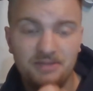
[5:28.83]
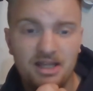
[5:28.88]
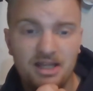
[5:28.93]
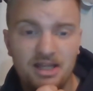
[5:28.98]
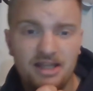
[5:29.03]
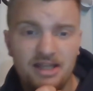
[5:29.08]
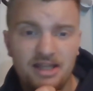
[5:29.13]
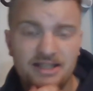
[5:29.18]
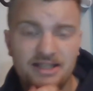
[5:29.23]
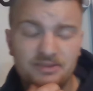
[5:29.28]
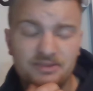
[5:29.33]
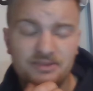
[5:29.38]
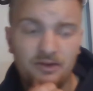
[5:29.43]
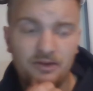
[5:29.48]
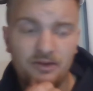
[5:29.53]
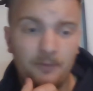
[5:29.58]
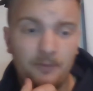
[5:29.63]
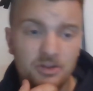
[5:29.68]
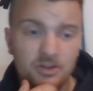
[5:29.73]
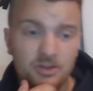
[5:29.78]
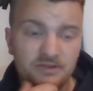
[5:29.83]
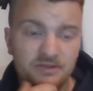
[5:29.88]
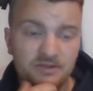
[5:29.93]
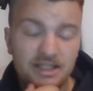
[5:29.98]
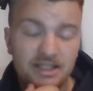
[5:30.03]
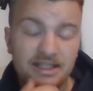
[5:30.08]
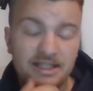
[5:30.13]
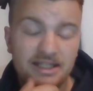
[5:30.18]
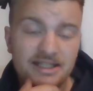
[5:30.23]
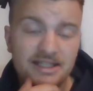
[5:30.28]
It's one of the most, it
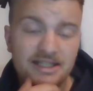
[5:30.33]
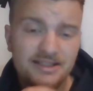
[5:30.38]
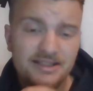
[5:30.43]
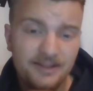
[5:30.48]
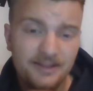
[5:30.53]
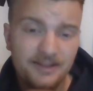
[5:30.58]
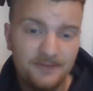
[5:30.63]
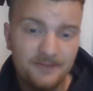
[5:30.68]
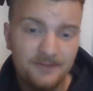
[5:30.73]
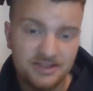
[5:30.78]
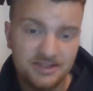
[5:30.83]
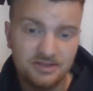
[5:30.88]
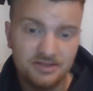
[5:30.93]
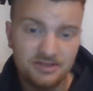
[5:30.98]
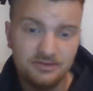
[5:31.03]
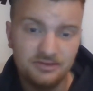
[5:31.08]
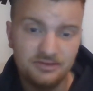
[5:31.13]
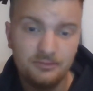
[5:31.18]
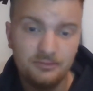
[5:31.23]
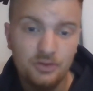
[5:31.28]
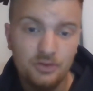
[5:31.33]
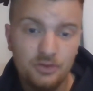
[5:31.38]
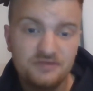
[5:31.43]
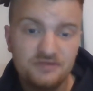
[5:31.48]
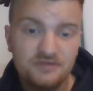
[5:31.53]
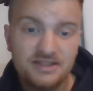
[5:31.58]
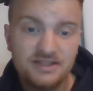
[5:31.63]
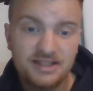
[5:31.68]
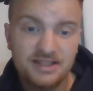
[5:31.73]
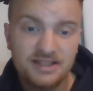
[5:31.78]
is the physical, most
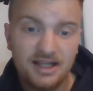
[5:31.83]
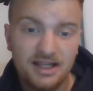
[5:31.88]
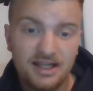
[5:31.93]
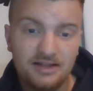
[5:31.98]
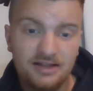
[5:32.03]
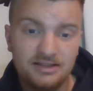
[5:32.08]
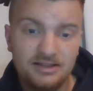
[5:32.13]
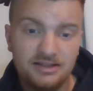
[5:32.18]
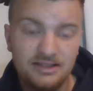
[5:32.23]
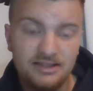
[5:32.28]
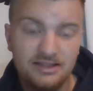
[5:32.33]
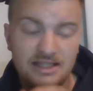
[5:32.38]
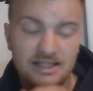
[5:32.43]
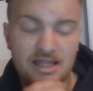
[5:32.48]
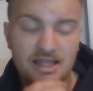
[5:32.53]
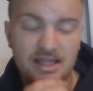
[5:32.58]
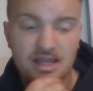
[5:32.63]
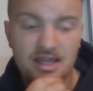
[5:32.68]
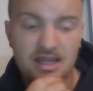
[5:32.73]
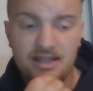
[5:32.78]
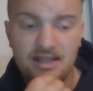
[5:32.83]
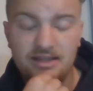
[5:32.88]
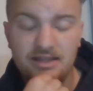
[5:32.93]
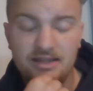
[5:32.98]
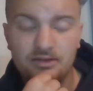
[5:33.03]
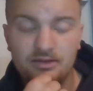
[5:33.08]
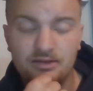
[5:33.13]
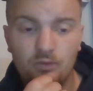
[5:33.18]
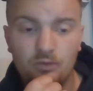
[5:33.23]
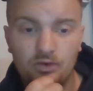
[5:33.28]
physicality league in the
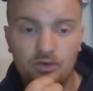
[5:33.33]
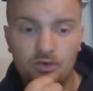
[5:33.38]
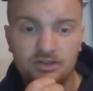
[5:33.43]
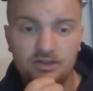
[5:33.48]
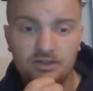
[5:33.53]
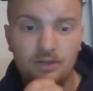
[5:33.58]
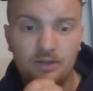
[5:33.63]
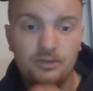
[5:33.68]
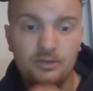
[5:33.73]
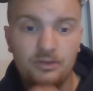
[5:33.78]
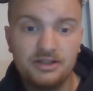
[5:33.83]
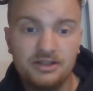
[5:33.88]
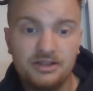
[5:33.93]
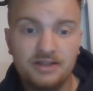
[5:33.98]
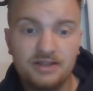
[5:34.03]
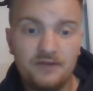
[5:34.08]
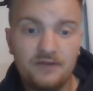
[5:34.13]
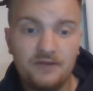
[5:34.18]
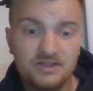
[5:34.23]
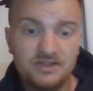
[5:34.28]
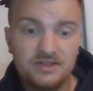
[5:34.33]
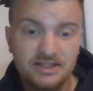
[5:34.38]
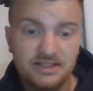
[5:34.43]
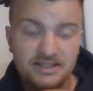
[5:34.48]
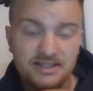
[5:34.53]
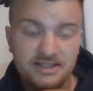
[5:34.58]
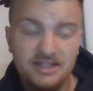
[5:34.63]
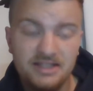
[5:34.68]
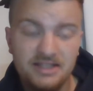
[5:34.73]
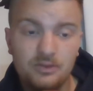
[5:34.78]
world, one of the toughest leagues in
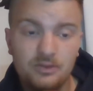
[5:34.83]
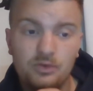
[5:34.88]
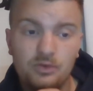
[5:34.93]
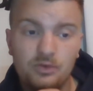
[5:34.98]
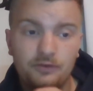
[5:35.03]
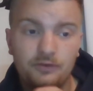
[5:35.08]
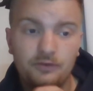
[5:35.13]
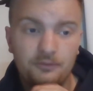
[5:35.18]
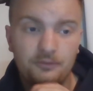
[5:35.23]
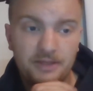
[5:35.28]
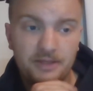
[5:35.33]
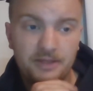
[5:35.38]
the world for me.